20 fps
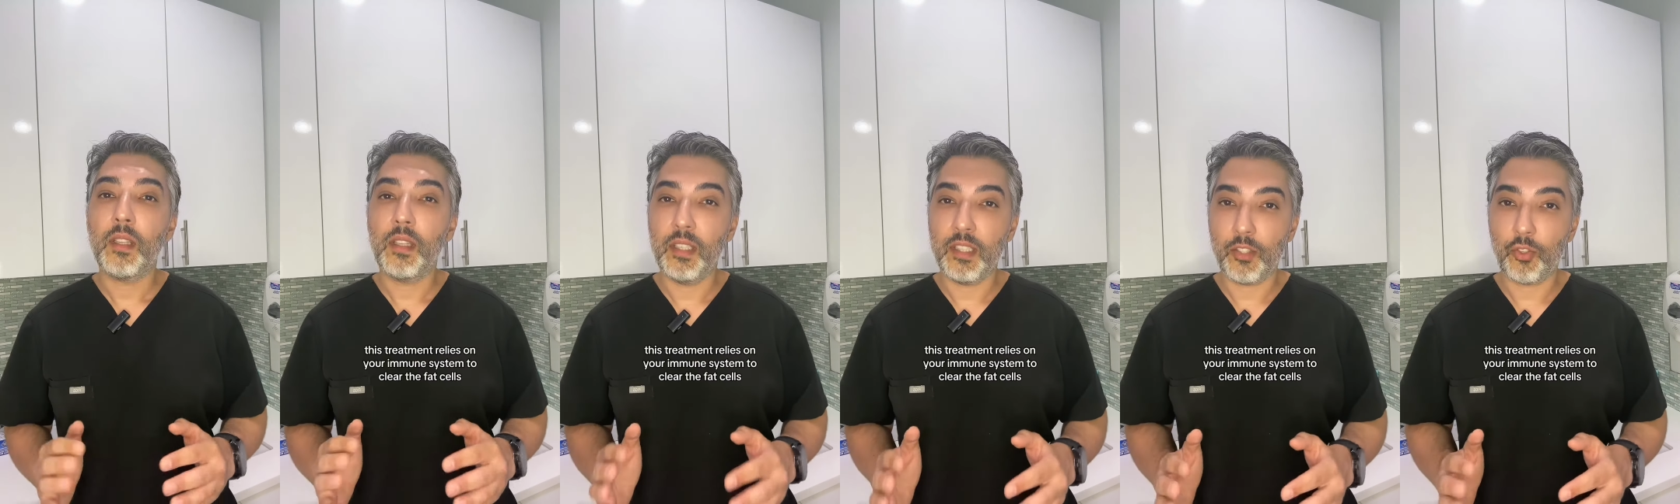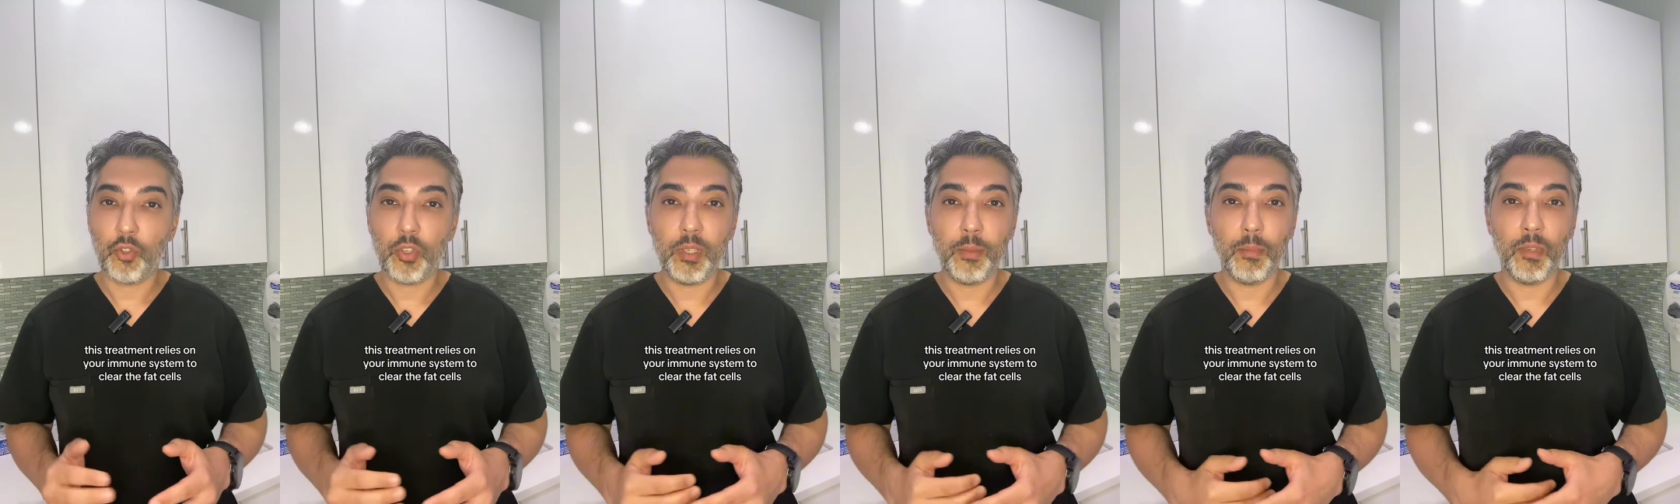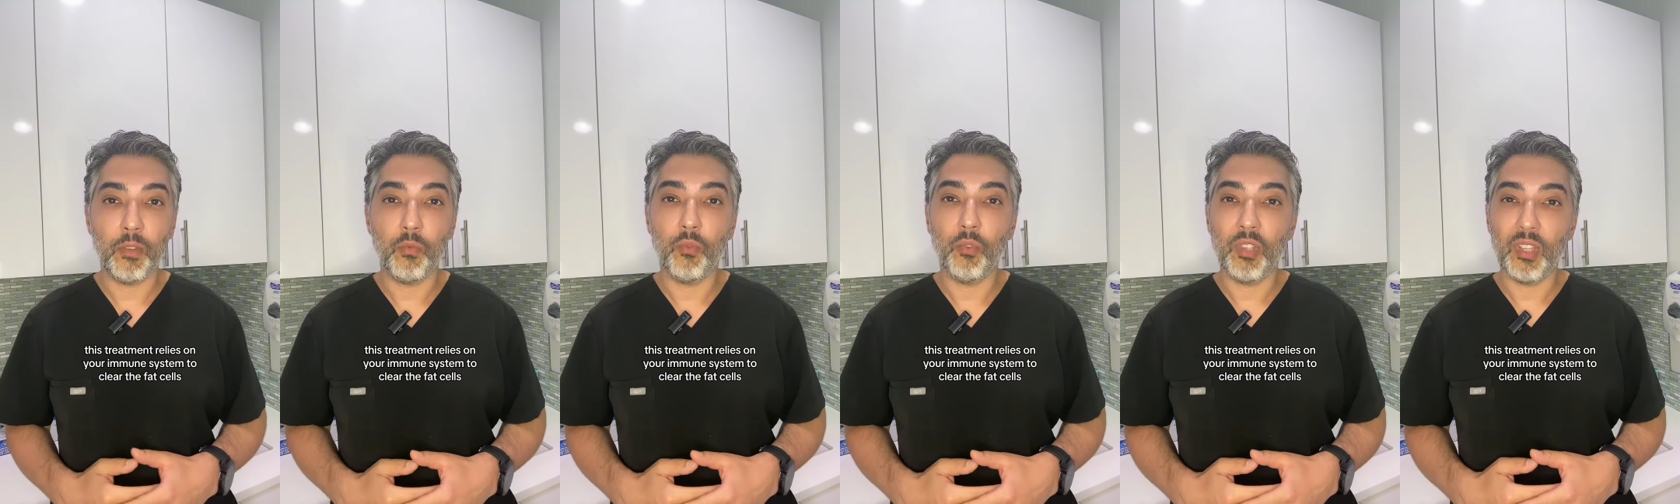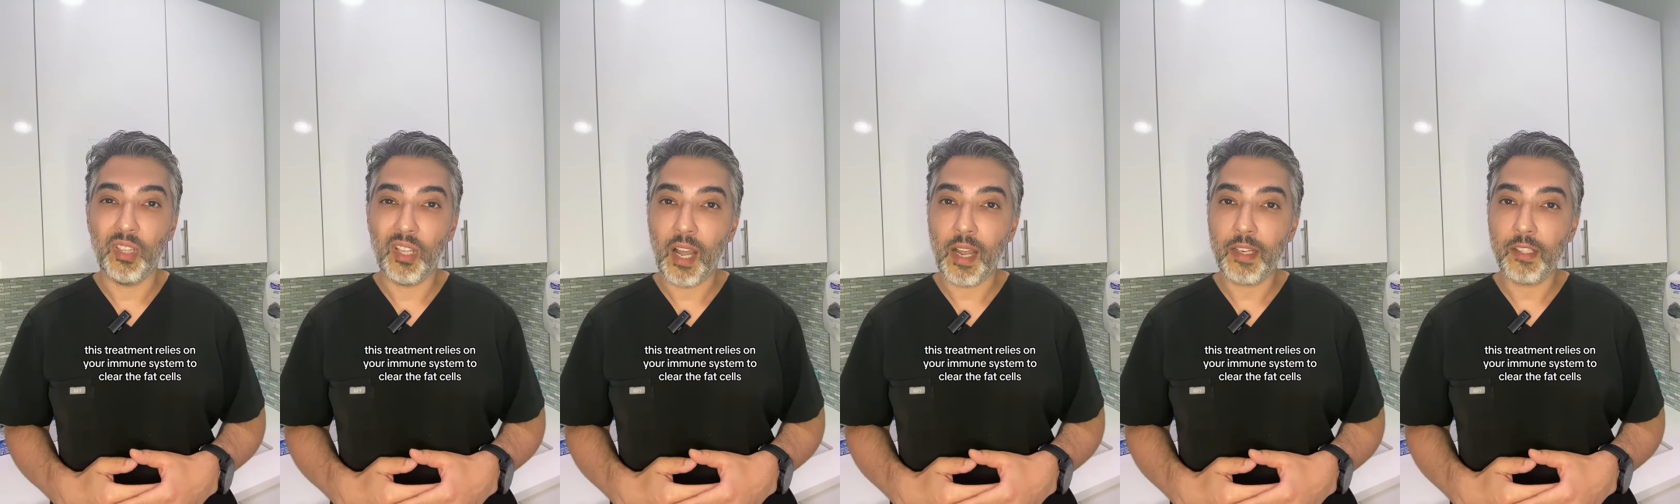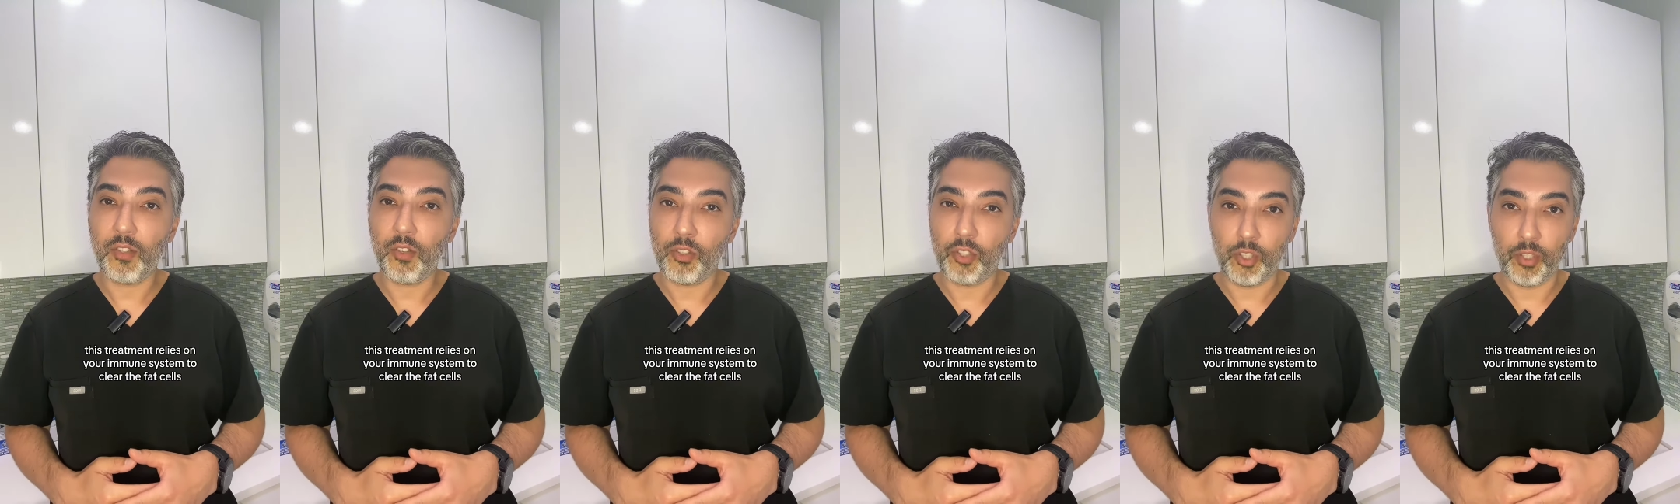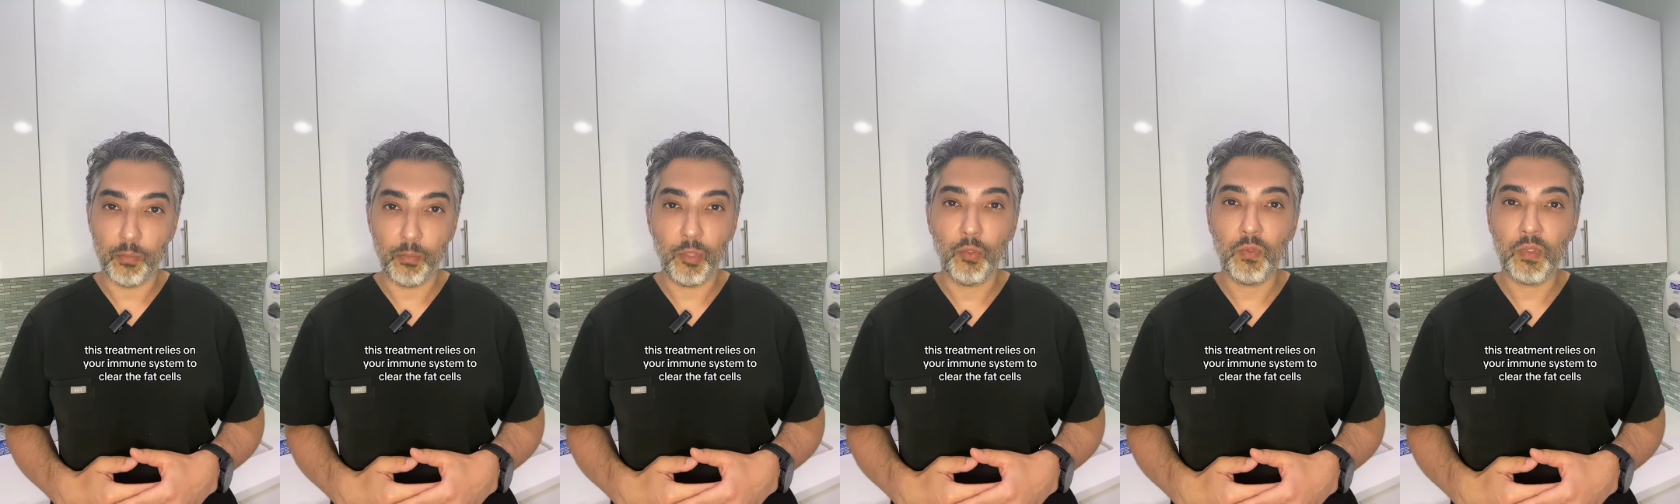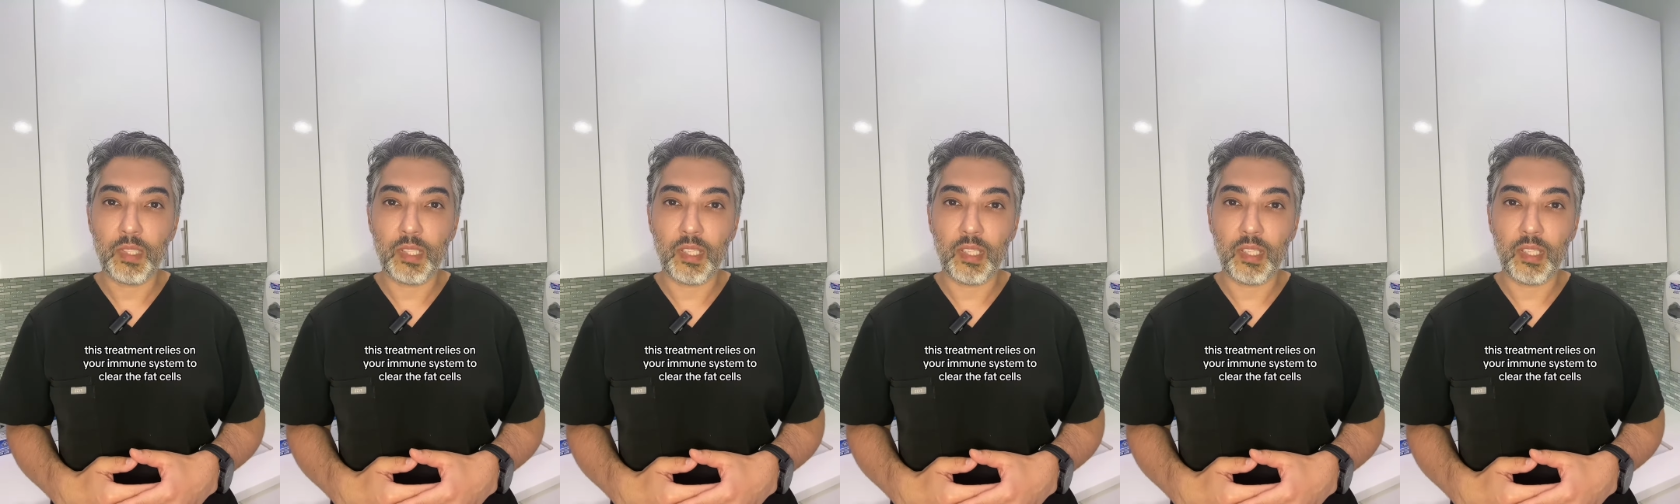This treatment relies on your immune